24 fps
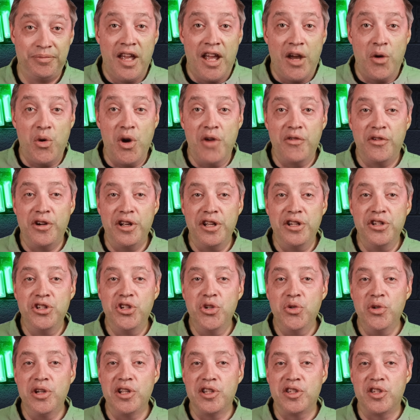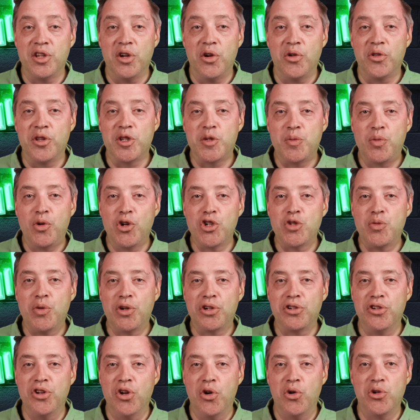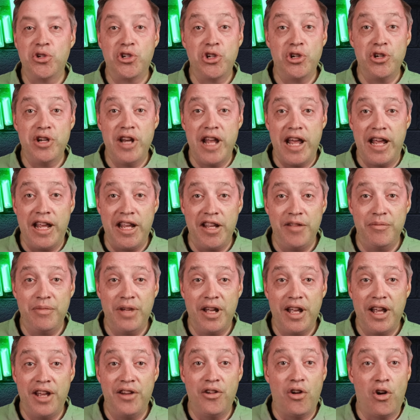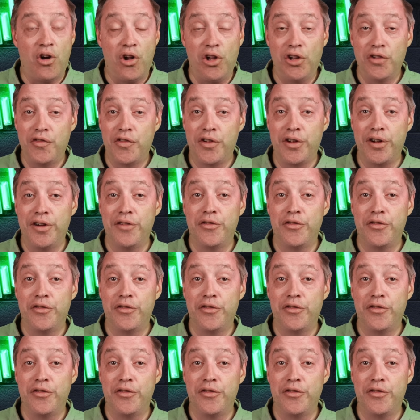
However, in doing so, the sportsbook knows your name and all of your